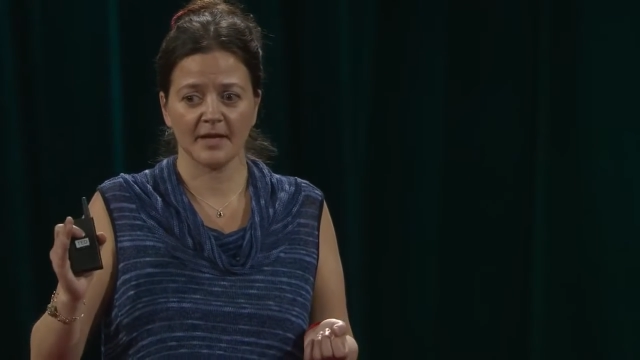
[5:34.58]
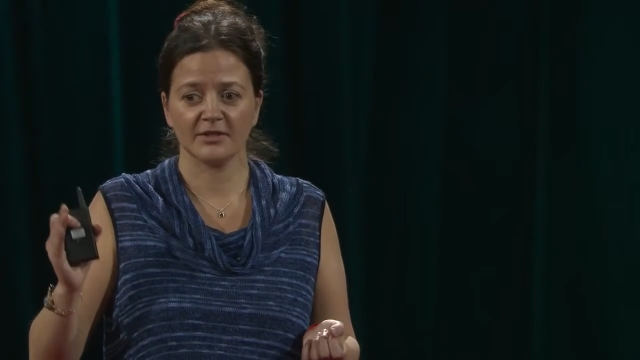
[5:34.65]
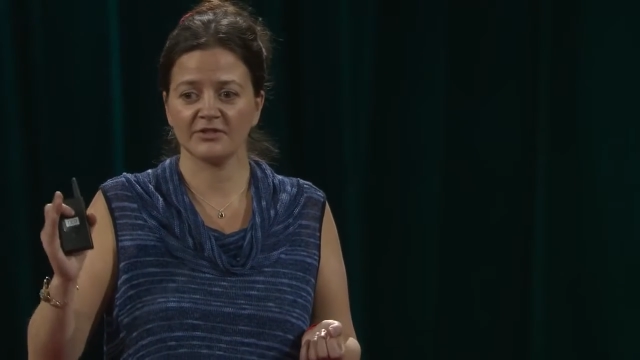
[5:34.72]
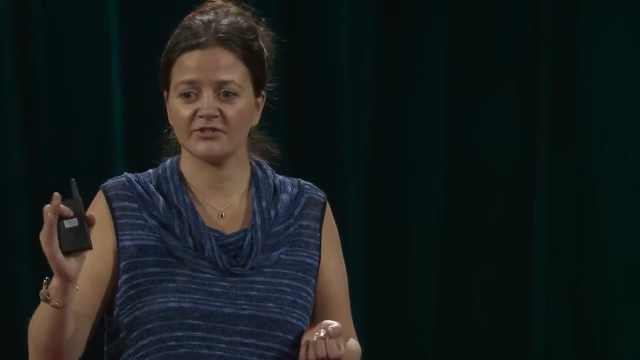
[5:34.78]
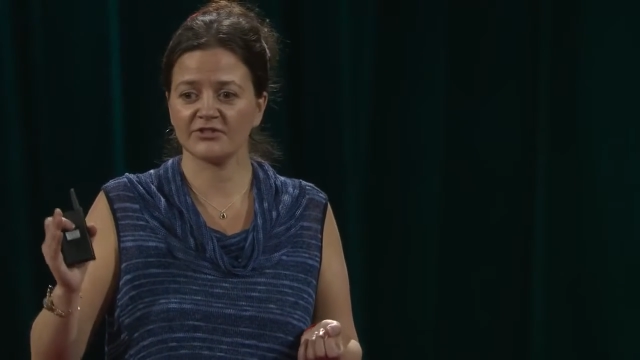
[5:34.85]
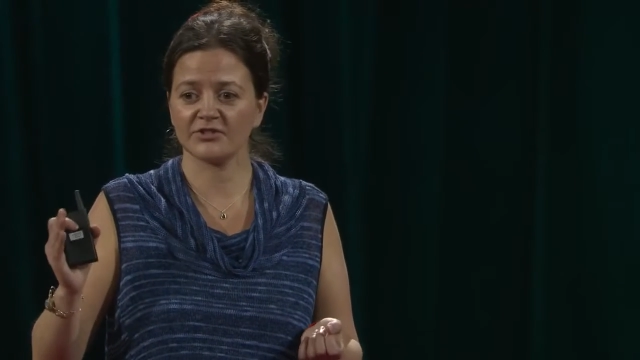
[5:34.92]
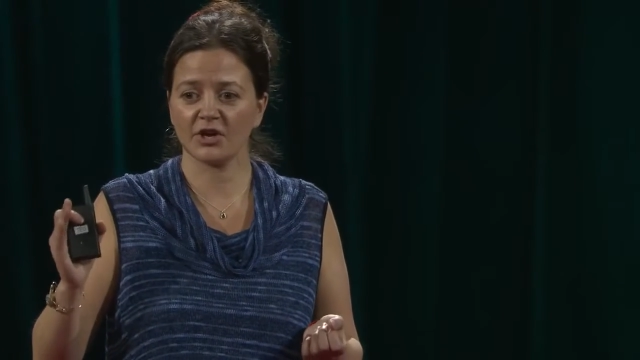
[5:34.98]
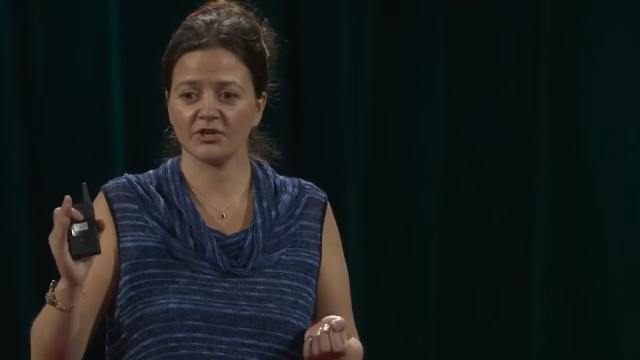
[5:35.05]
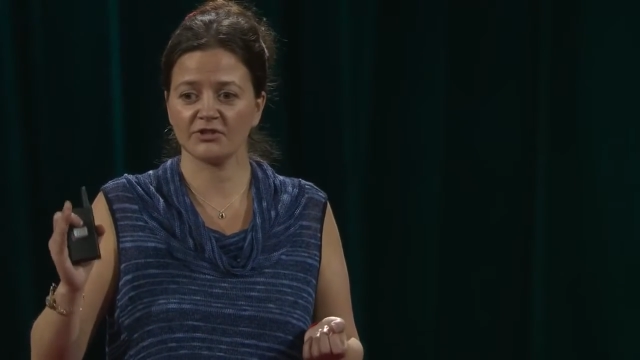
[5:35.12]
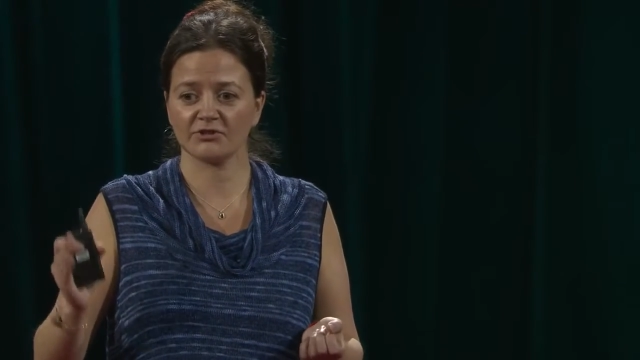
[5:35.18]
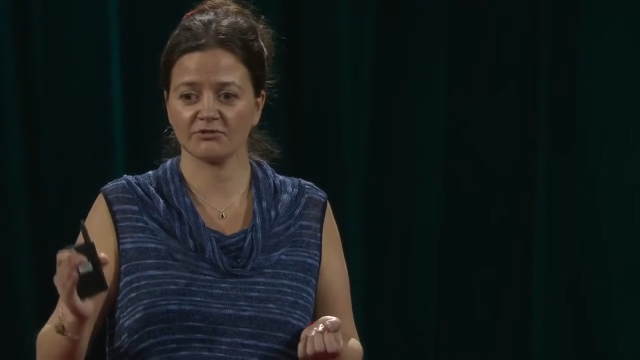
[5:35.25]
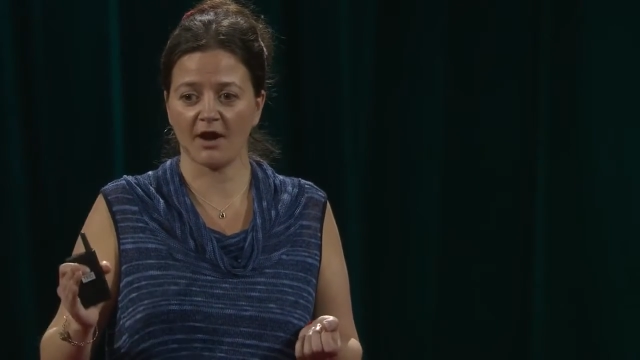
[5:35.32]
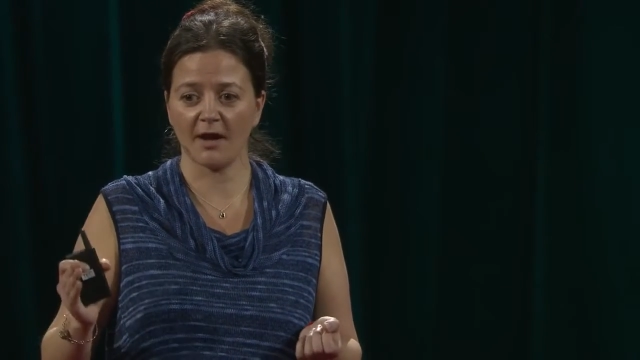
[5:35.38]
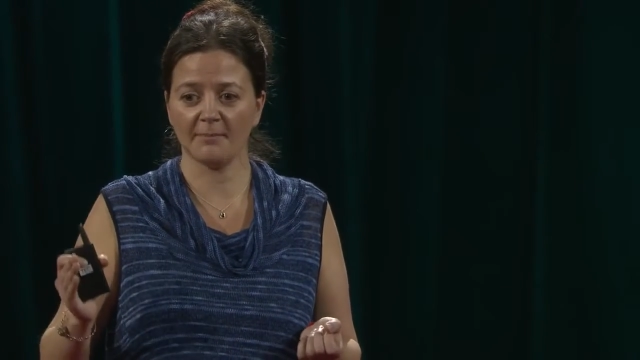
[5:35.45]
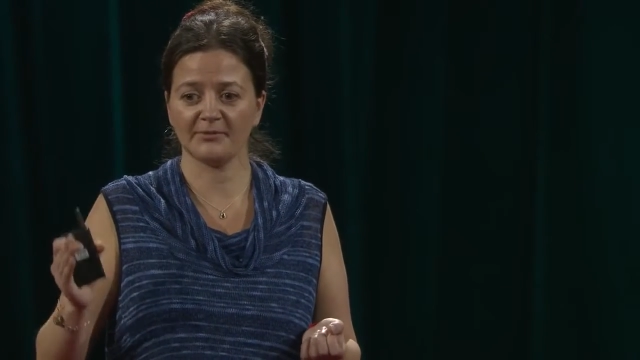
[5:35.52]
this star
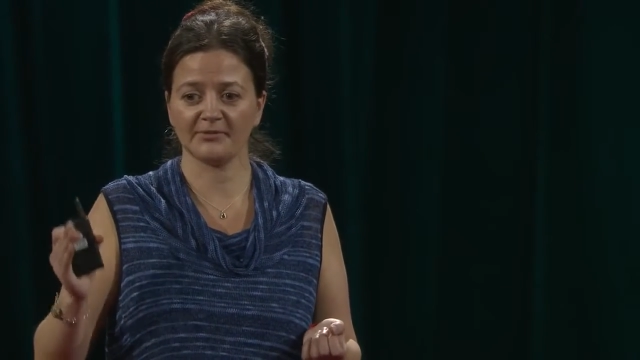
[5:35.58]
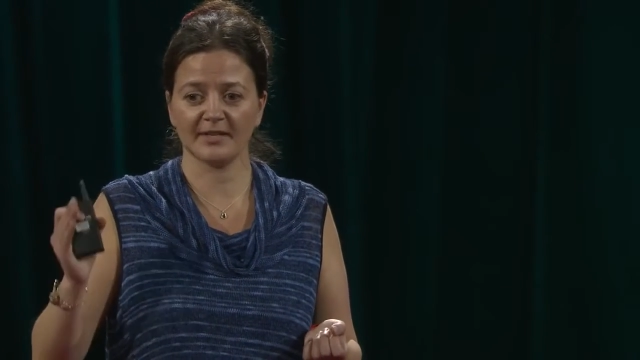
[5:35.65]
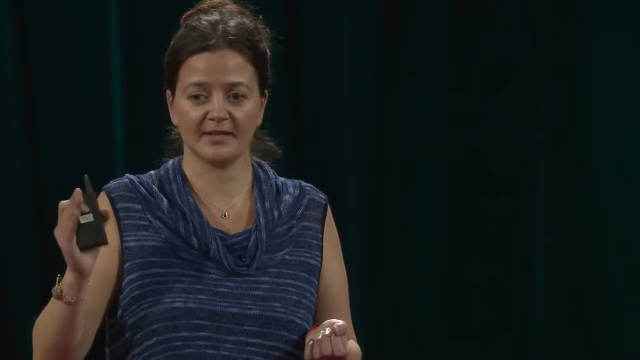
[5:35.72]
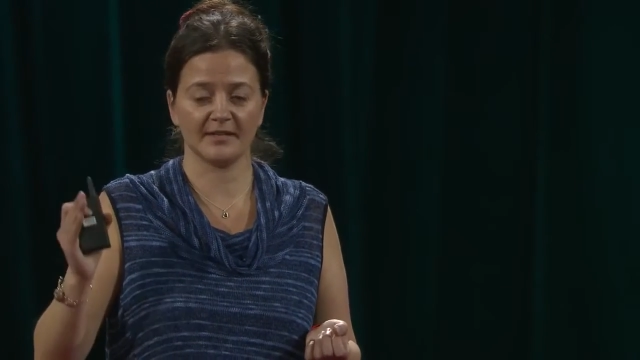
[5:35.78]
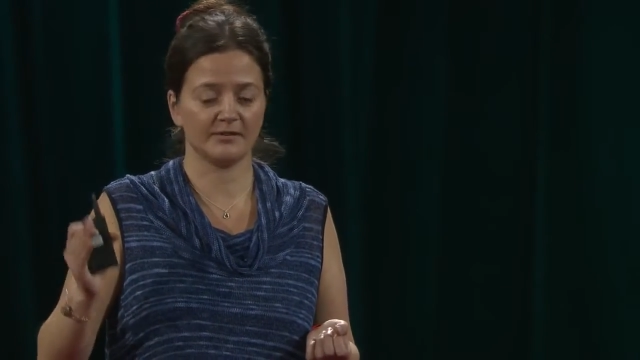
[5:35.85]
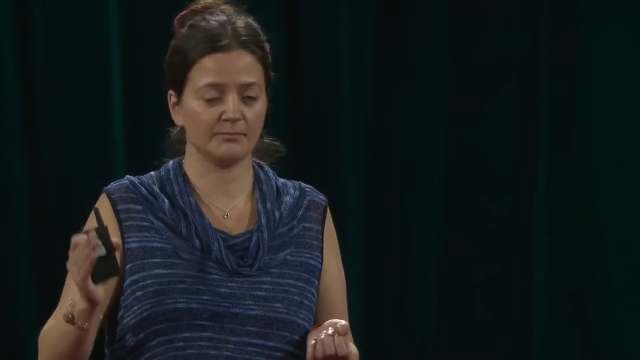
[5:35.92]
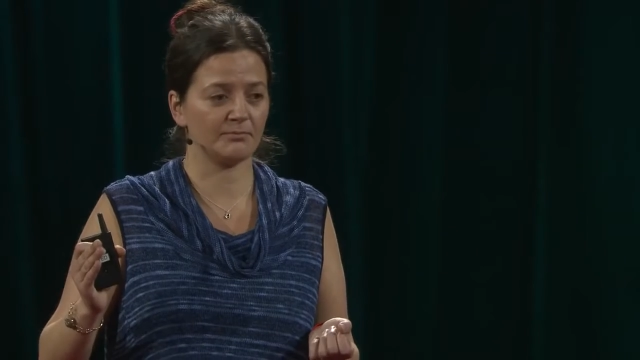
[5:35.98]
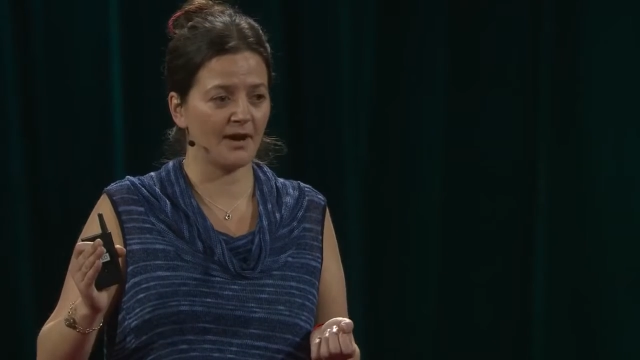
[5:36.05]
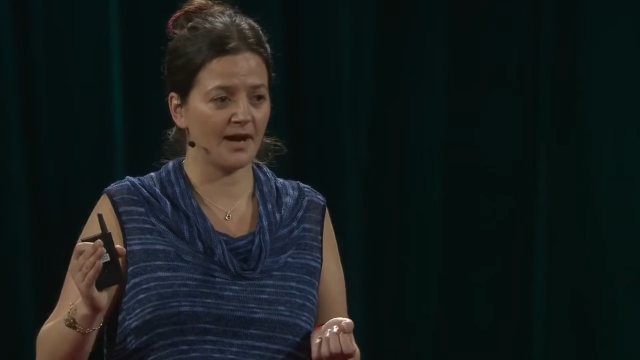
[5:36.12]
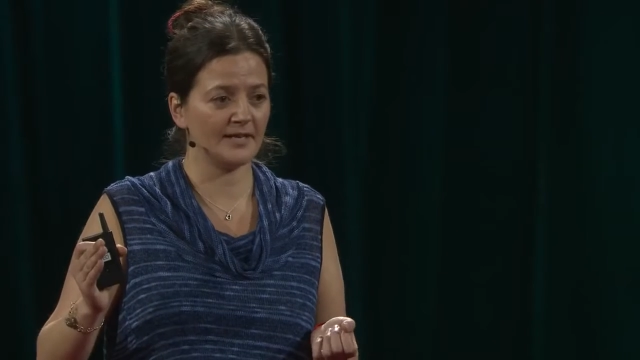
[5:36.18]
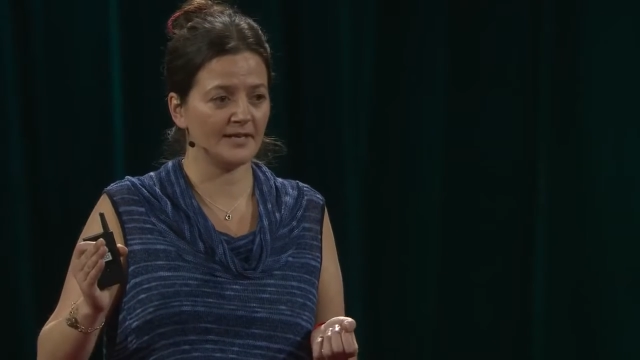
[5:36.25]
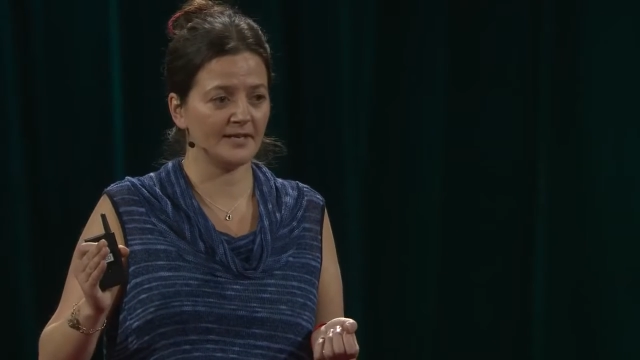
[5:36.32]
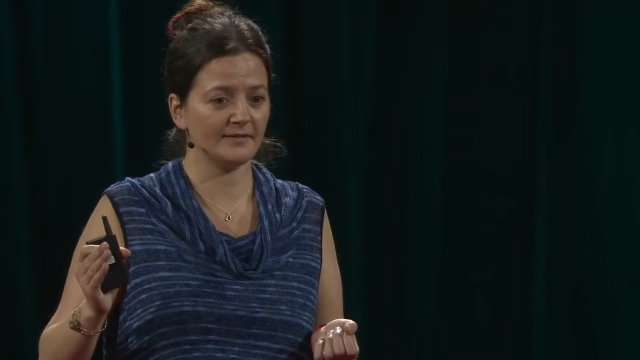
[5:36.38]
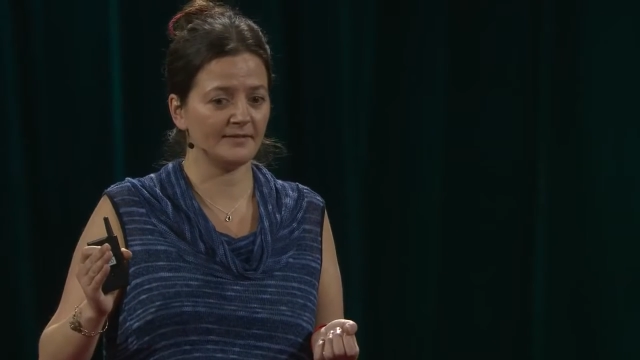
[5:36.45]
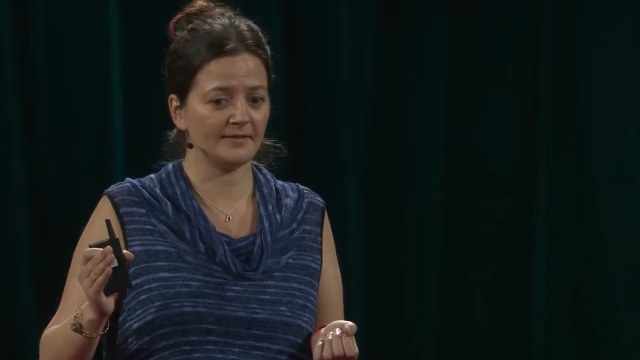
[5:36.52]
drops in its
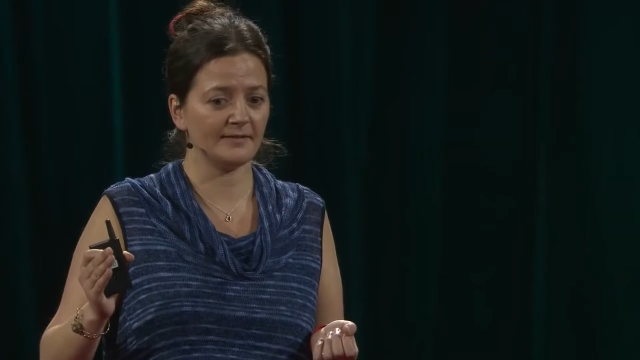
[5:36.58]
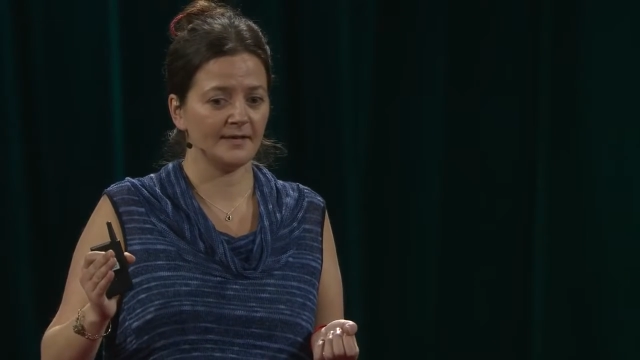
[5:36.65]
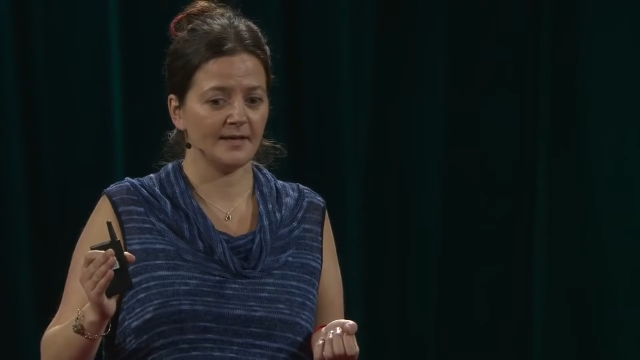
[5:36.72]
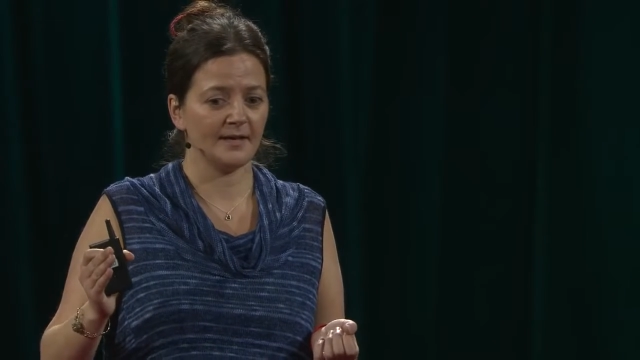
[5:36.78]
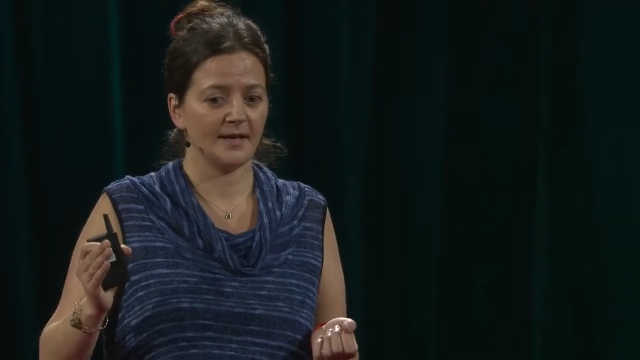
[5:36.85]
brightness